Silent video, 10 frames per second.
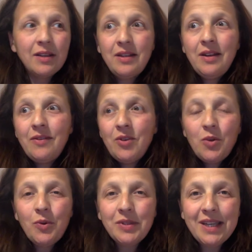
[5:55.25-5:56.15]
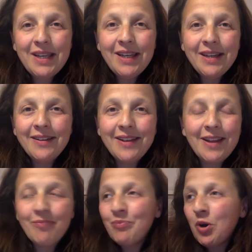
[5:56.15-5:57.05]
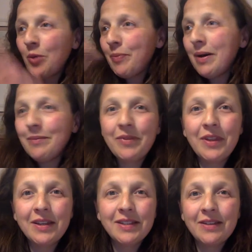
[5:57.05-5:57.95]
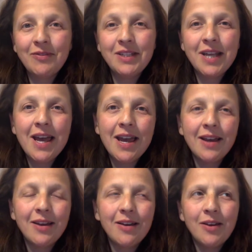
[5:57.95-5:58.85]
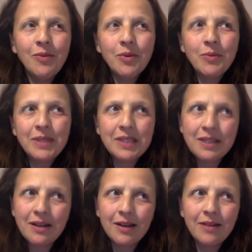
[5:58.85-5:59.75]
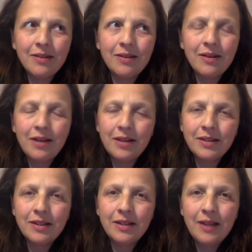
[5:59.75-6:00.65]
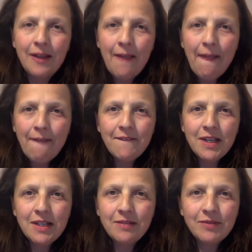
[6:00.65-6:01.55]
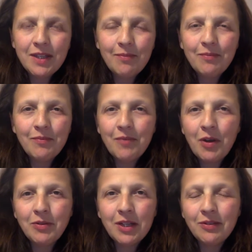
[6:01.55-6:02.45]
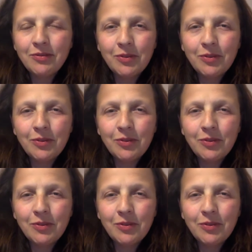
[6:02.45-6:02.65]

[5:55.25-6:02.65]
I don't even know what's here, and they pop up things every day. I, I don't want to be stuck in London in some hotel